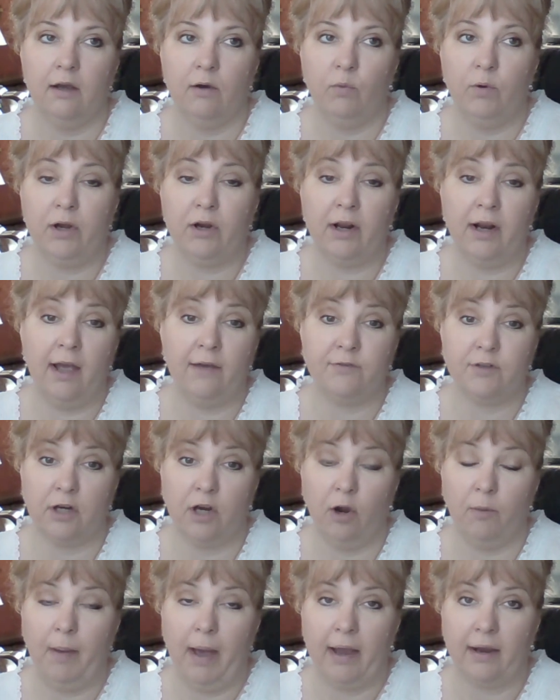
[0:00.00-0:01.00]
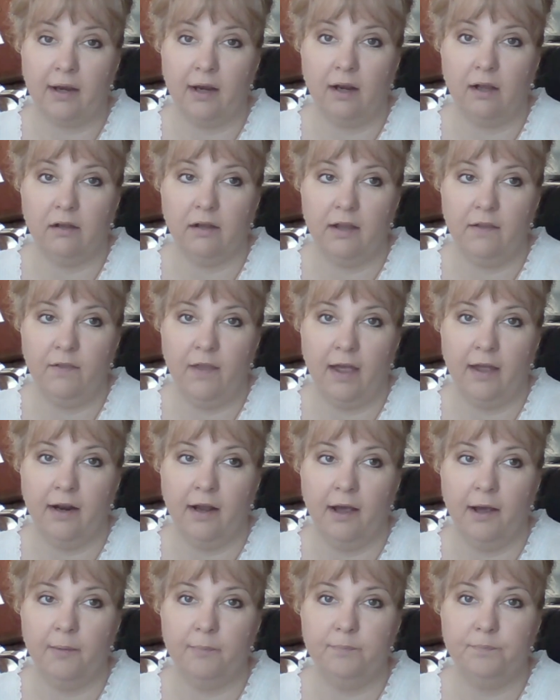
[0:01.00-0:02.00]
we're going to have to go back and clean that
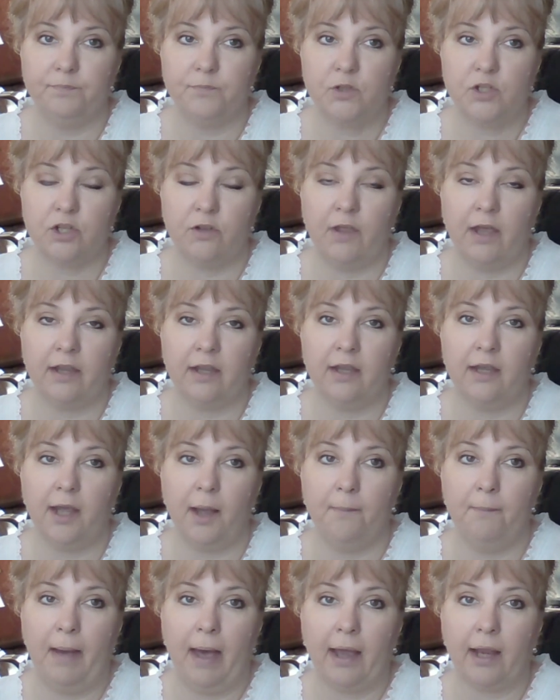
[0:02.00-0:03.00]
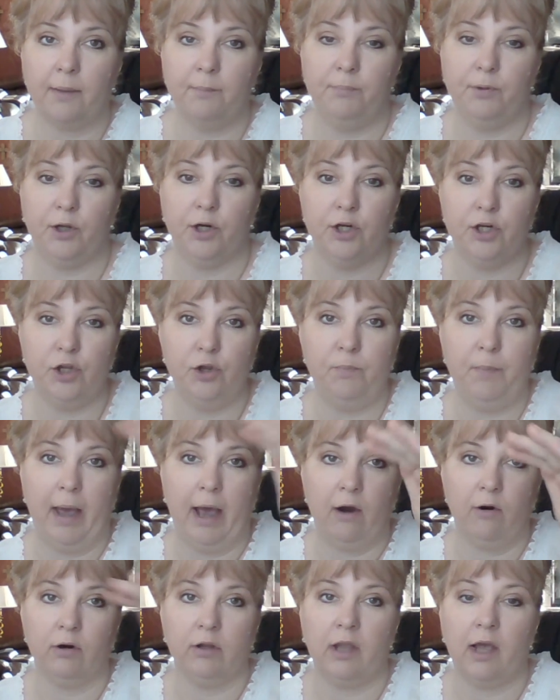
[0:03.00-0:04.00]
up so they can come back and put a new
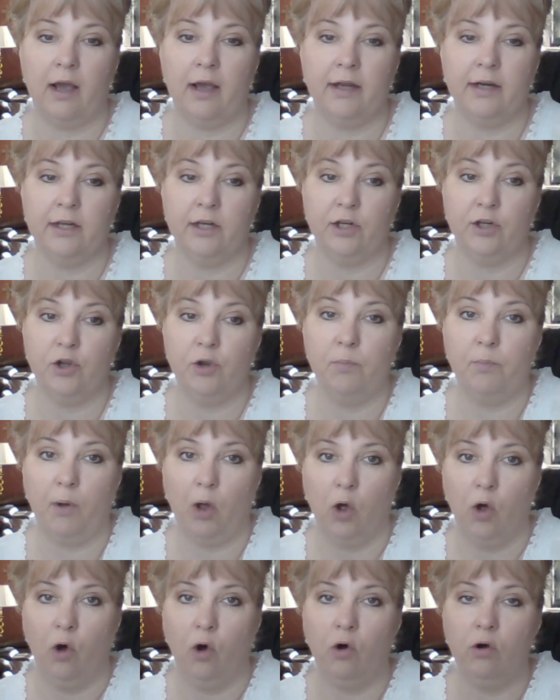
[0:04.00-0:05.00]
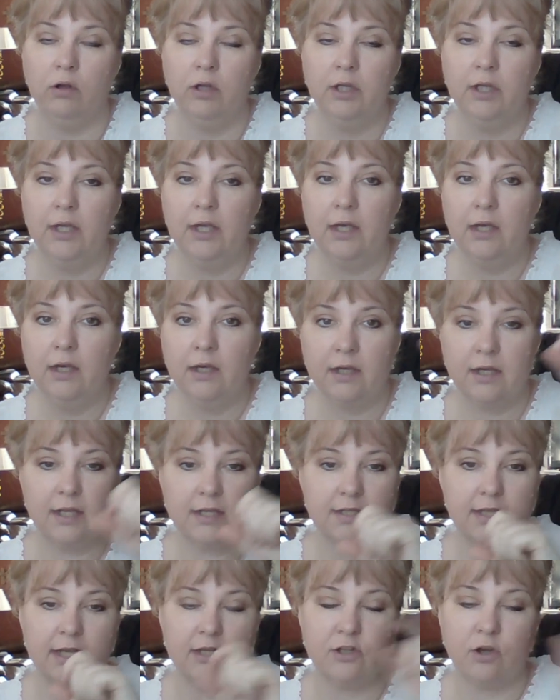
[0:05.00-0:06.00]
power line and a new pole,
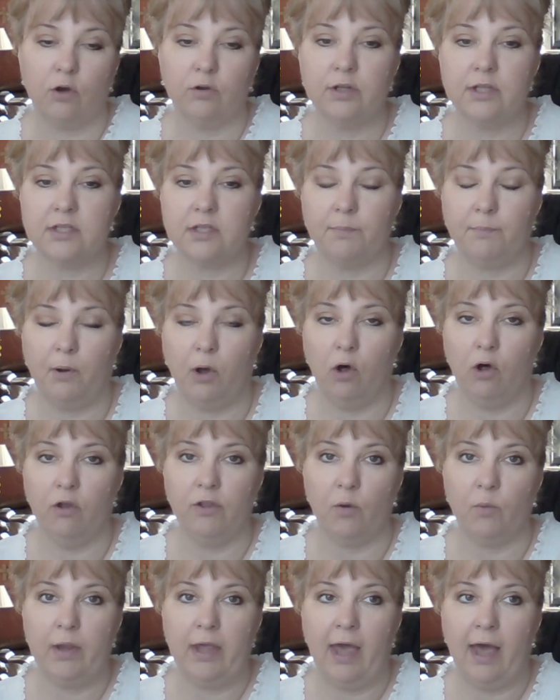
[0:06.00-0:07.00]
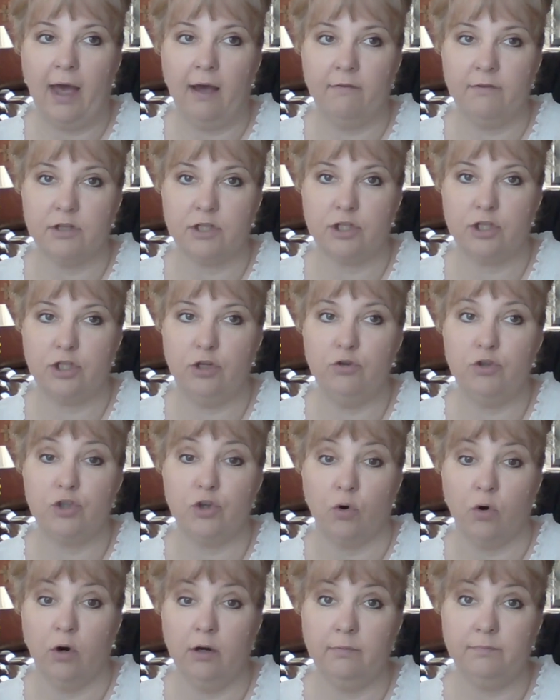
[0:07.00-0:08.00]
because they told us the pole that we have is too
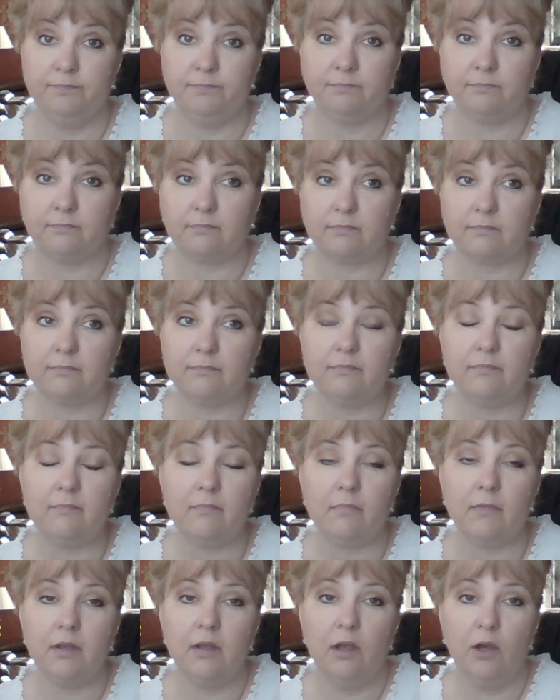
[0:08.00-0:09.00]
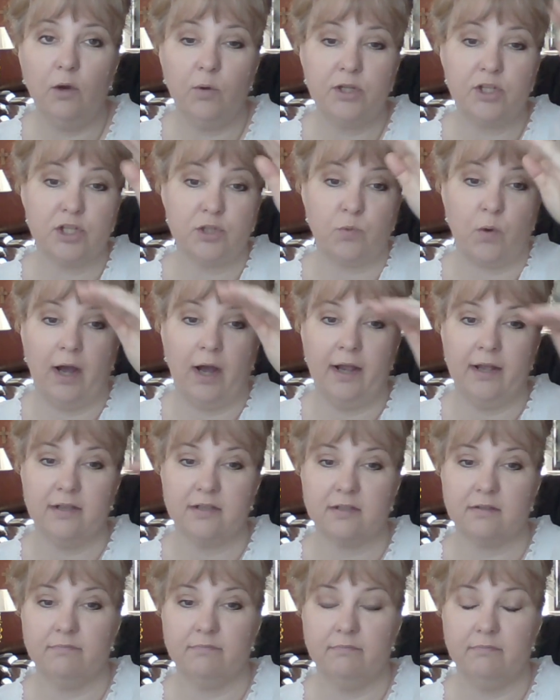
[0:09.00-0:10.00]
short, which is why
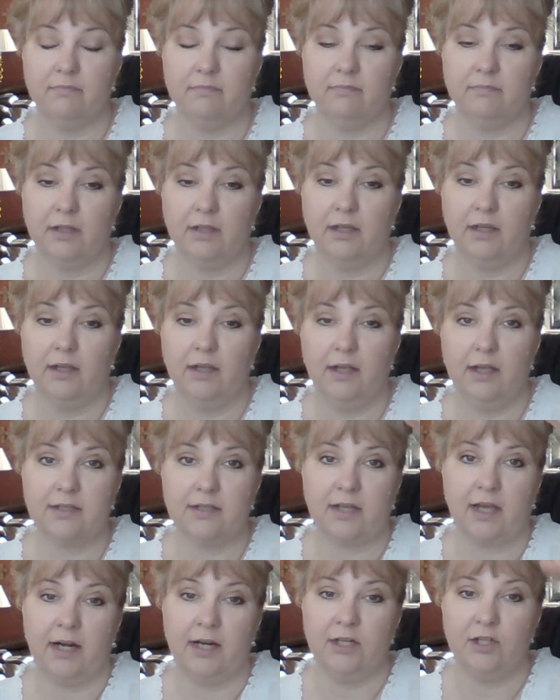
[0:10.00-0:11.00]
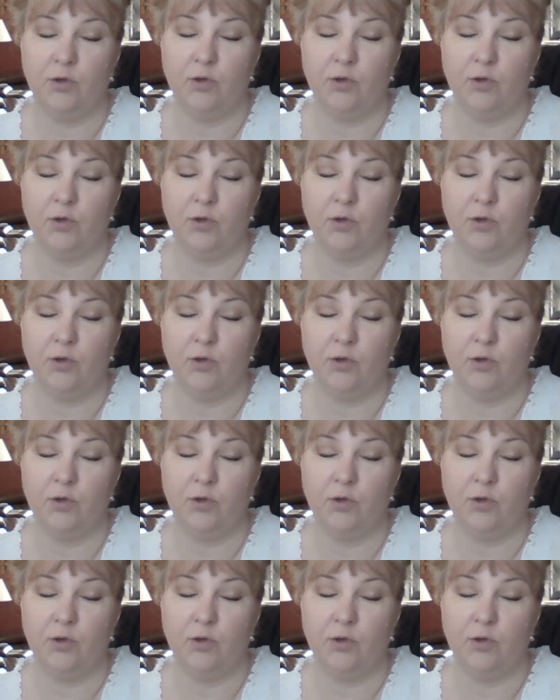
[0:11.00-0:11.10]
it's kind of